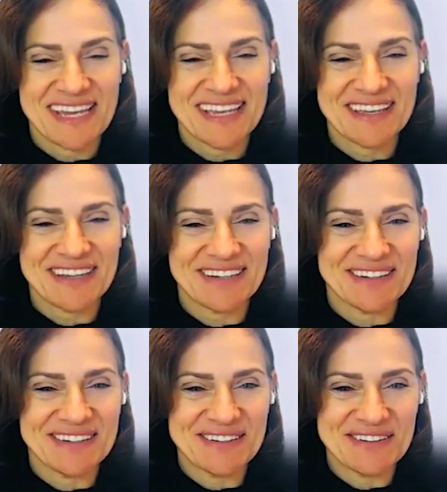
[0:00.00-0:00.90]
Thank
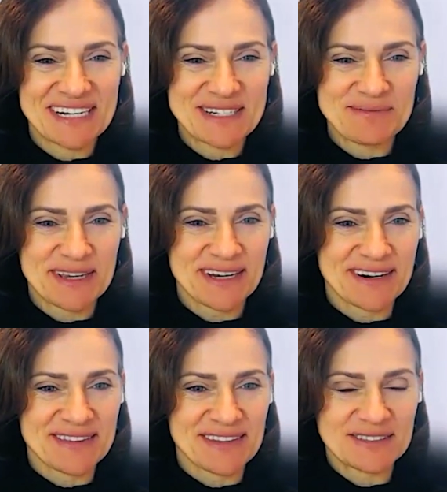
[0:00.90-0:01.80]
you. Great to be
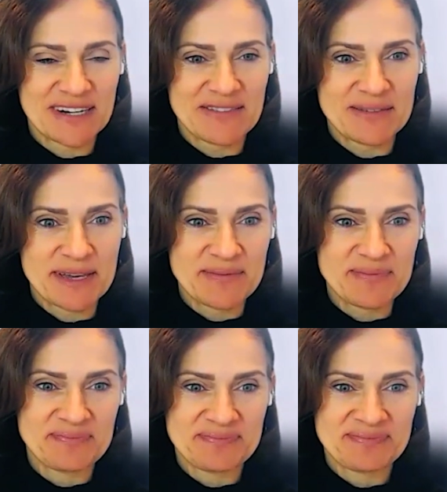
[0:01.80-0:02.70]
here. Thanks for having me.